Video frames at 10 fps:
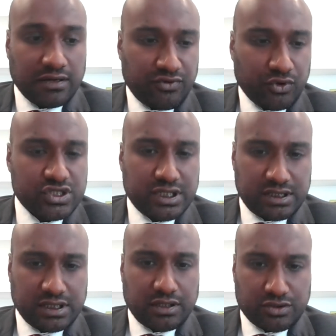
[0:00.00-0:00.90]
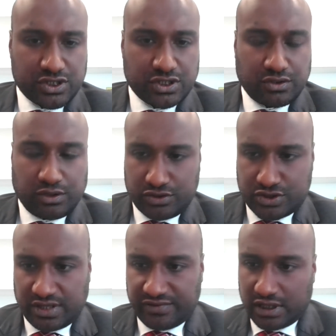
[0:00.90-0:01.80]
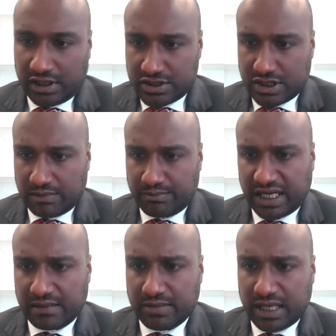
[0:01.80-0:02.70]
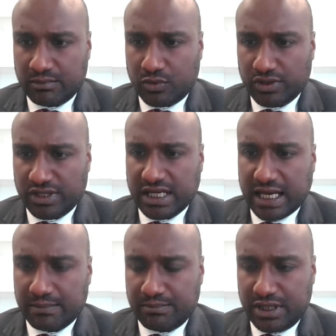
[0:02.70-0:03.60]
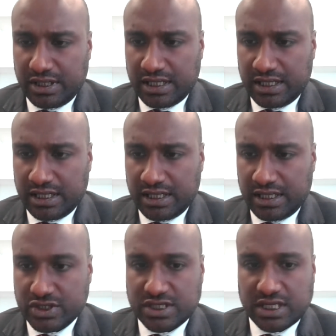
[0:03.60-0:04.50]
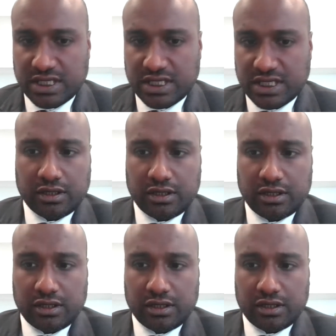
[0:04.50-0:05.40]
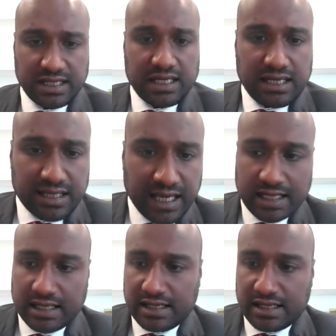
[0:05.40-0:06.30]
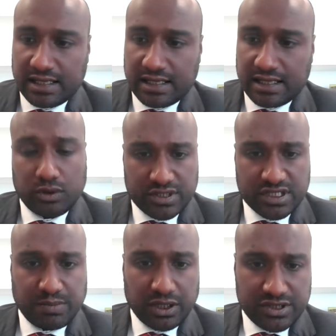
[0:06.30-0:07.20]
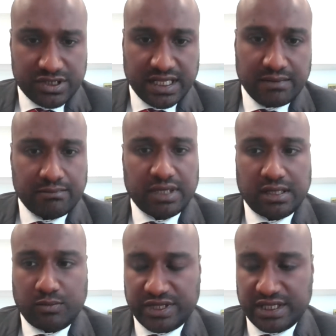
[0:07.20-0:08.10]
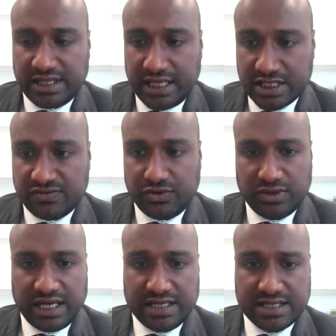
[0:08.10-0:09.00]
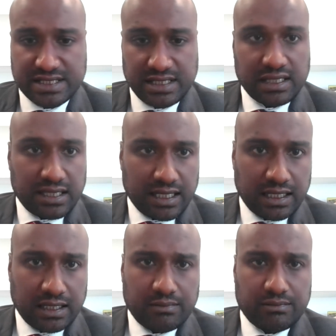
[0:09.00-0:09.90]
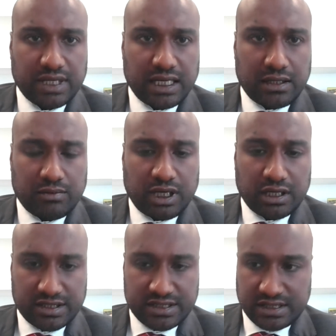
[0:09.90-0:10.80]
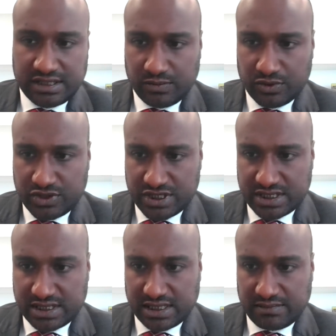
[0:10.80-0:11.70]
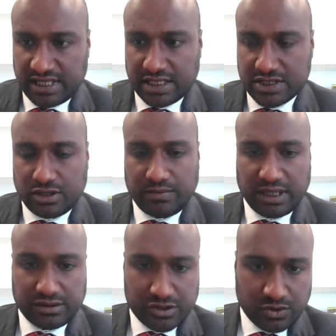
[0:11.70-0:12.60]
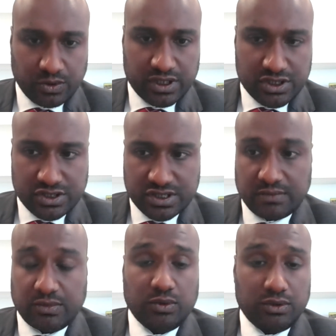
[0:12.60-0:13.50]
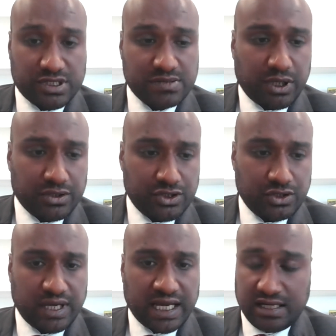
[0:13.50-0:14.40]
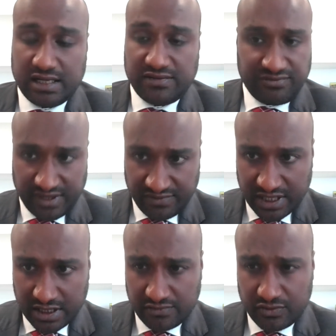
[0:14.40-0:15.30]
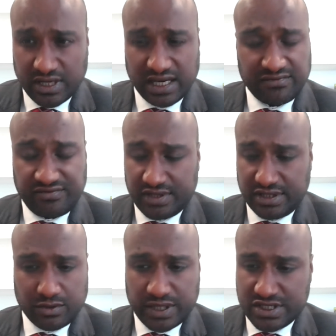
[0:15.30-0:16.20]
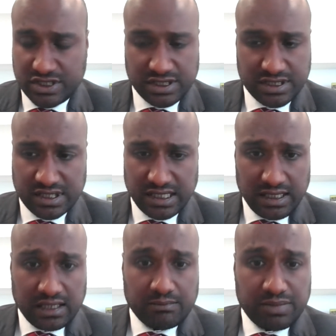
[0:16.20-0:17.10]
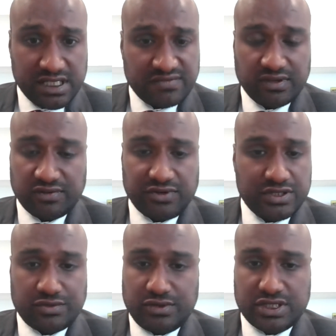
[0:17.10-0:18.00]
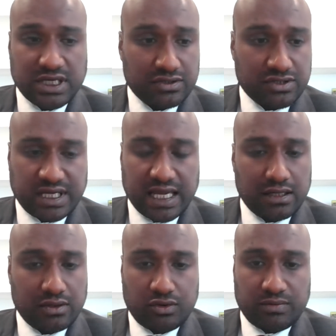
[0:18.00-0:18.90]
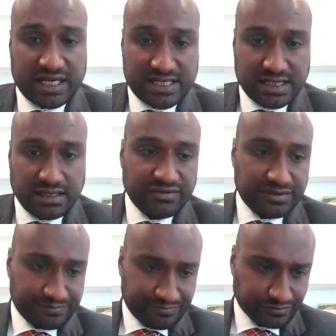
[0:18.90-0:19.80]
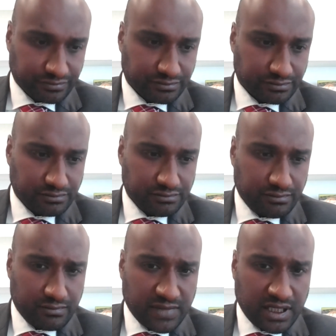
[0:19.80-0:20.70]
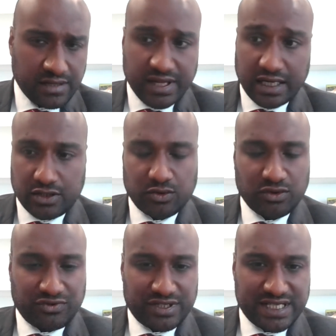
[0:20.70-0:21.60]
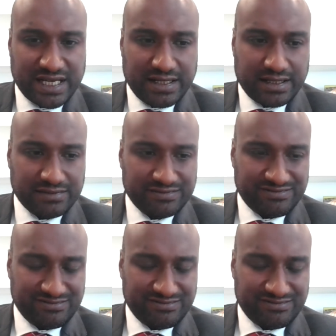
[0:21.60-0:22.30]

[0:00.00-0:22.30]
I unfortunately also have a hard stop, but I'm more than happy. Any questions that are not answered, Kayla and I will respond to them within the next few days. Our marketing team will just let us know about those questions and we will respond to you. And if any of you have further questions, please feel free to reach out to Kayla or myself. And thank you all for attending.